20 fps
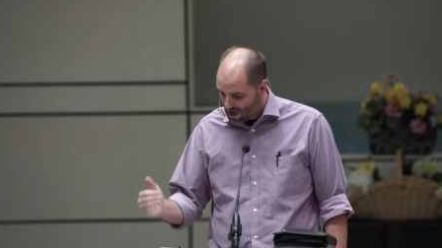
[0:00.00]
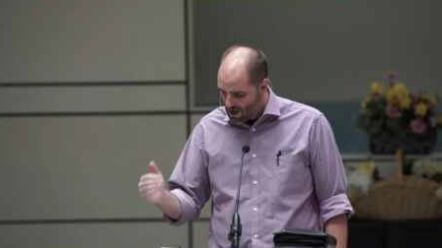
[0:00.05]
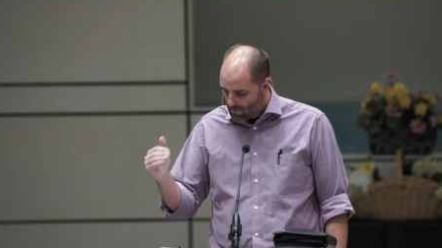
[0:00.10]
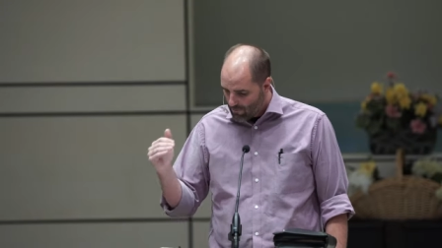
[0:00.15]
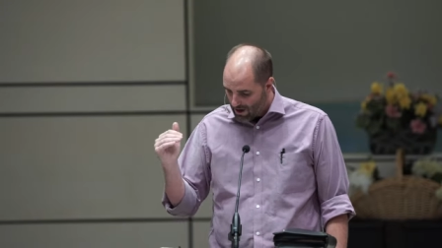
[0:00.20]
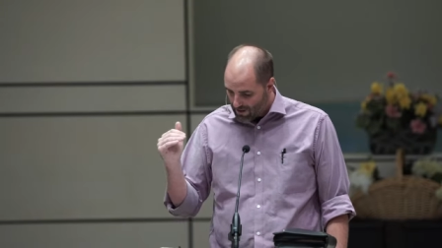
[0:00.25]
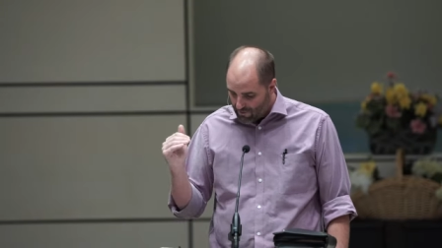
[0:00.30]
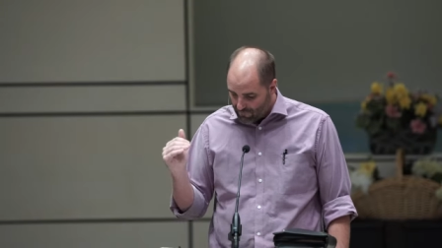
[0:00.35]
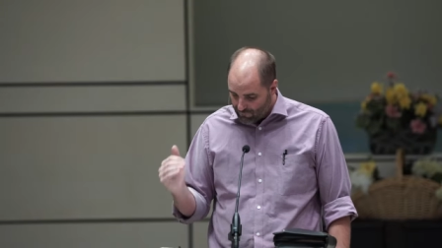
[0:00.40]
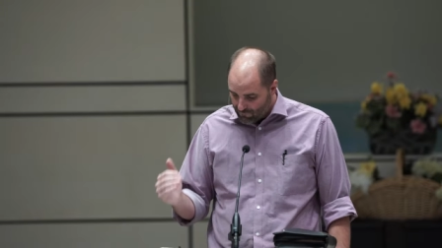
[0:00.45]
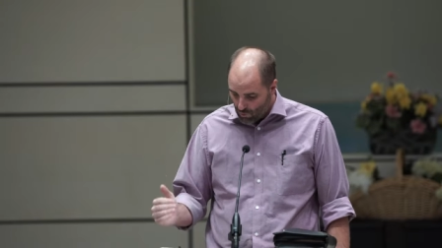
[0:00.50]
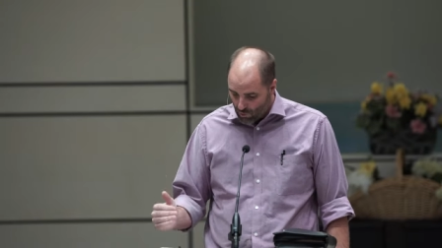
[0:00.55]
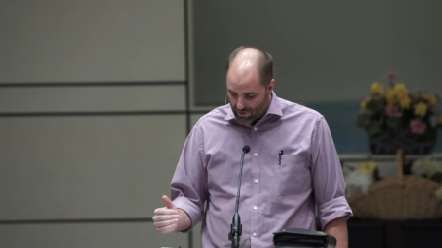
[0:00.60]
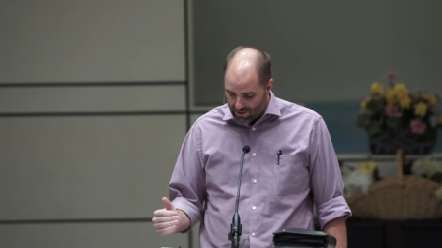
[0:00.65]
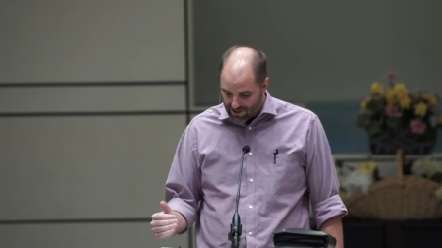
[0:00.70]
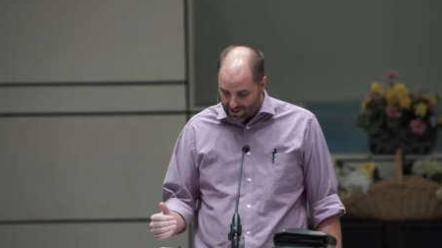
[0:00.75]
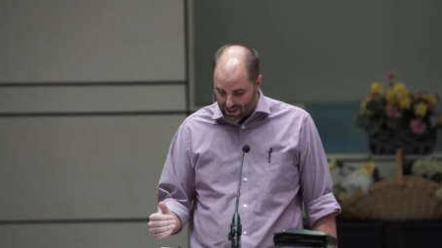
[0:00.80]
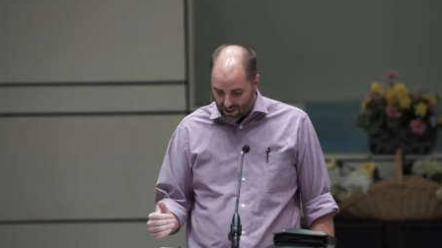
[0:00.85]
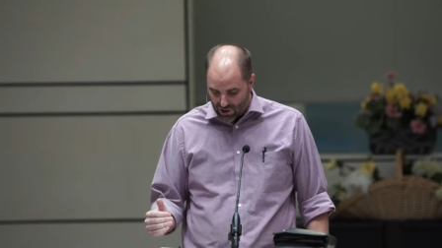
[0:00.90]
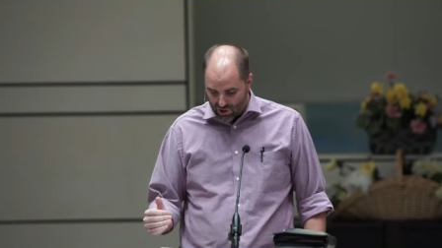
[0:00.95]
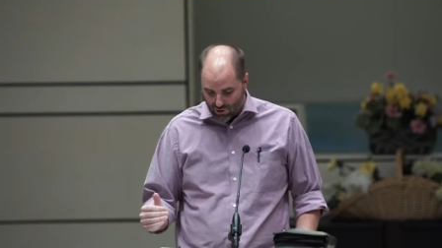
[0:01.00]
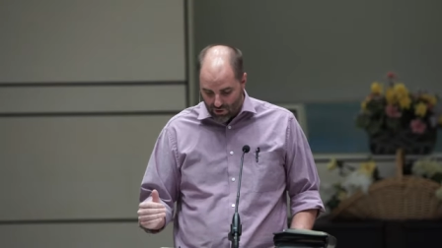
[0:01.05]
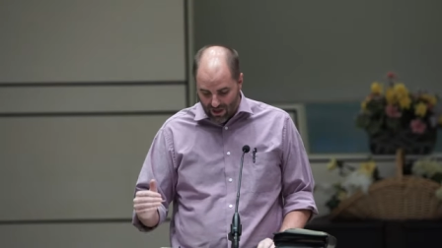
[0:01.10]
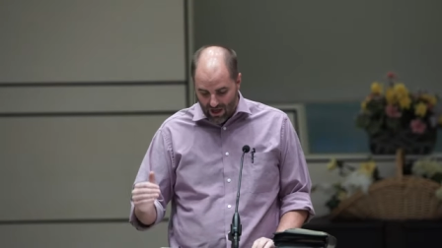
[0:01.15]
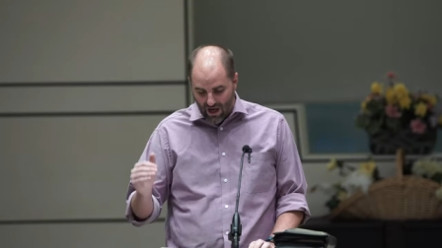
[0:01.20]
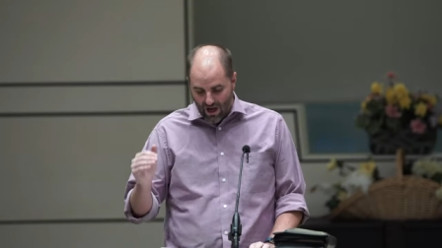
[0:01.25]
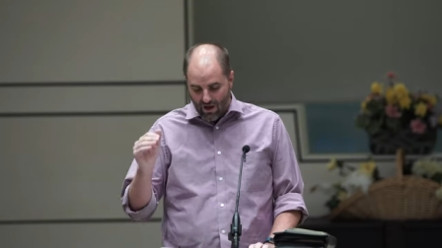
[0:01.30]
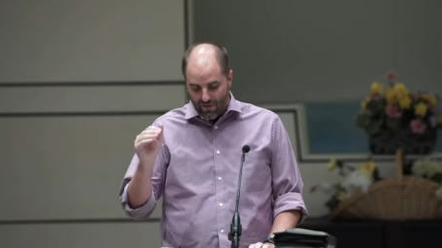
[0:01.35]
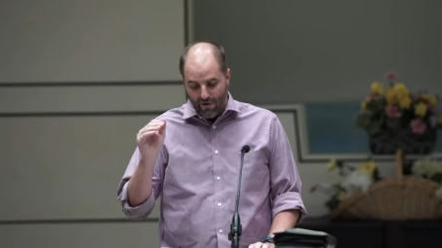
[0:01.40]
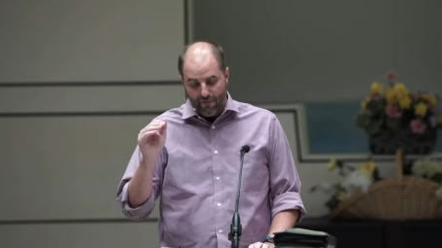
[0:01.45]
By the fourth century,
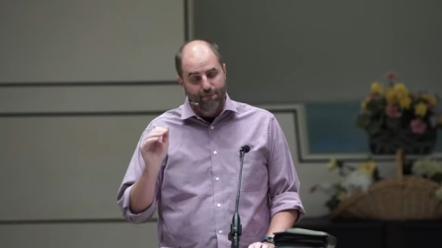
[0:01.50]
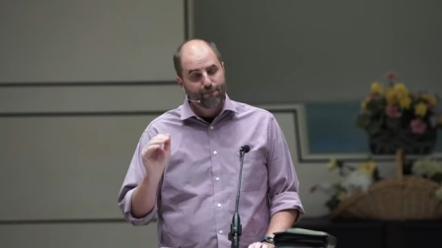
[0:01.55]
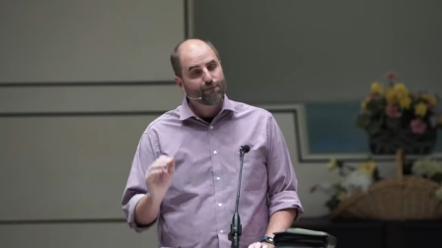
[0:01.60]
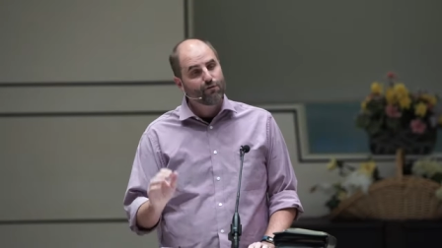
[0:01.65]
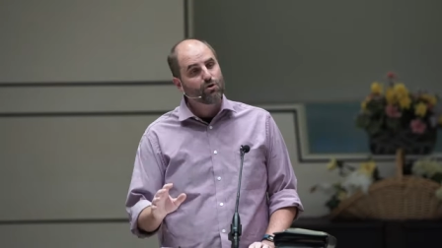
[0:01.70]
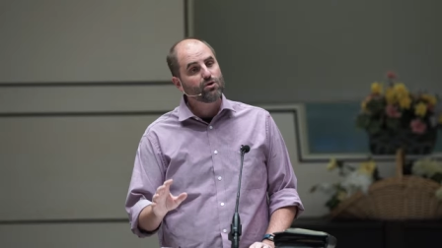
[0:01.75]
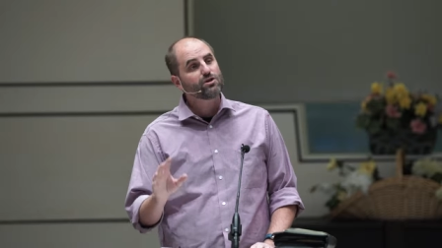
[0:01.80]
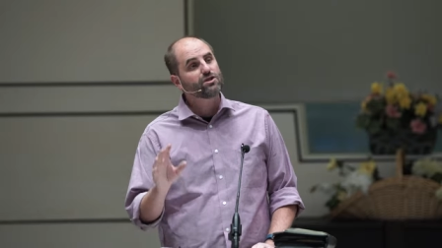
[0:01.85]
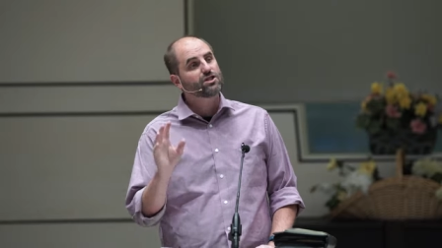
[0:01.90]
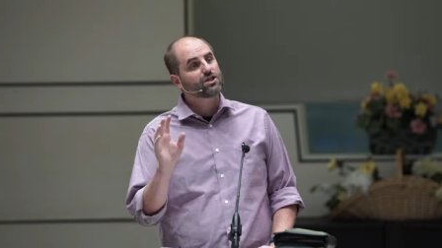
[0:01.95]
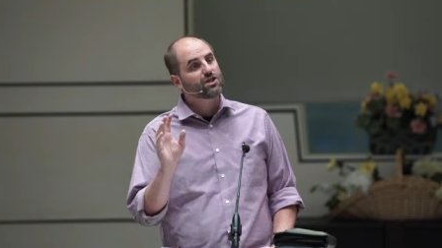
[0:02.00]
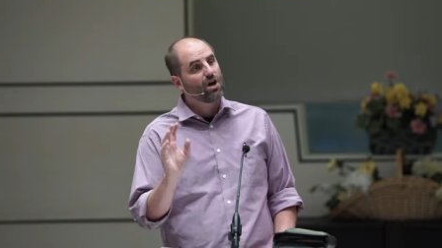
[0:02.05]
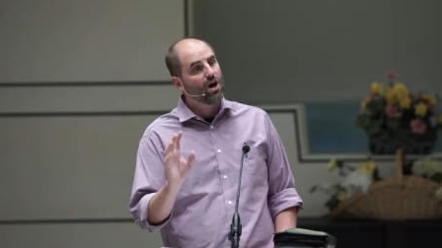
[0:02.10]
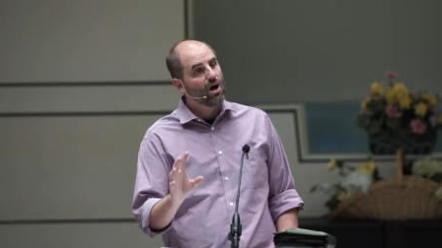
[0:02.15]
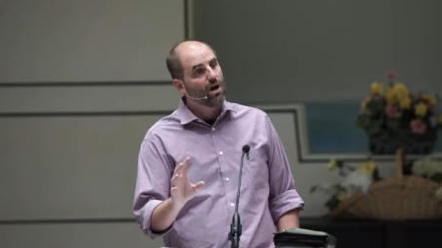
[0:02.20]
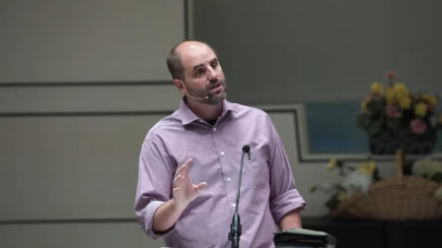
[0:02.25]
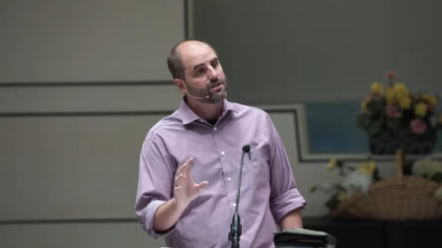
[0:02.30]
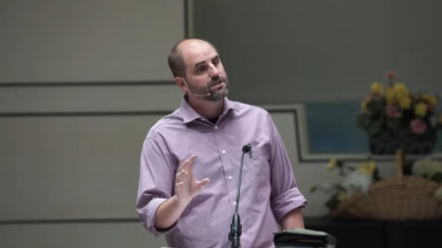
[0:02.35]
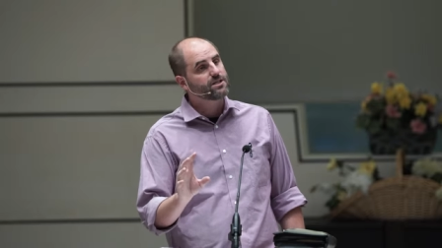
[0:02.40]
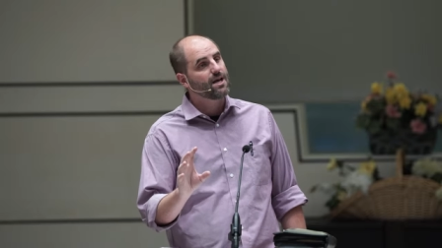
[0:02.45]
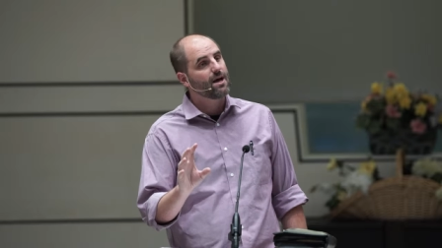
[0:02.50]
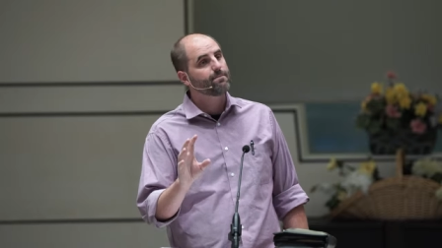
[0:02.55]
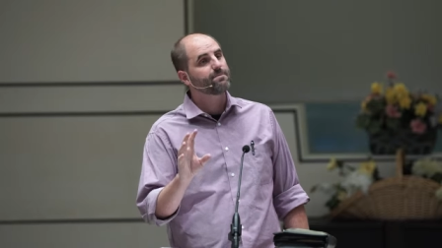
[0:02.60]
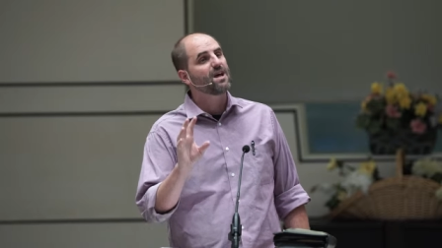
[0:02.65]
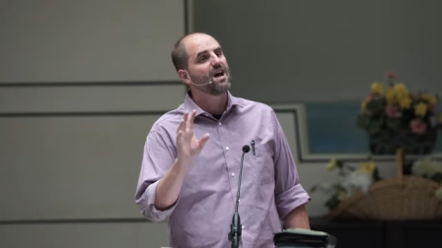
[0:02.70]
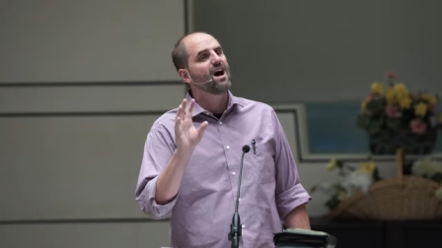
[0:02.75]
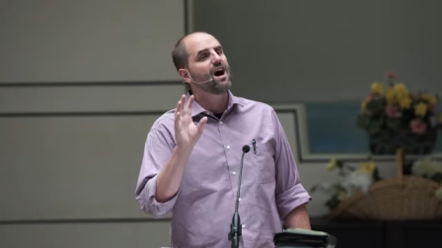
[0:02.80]
the first concept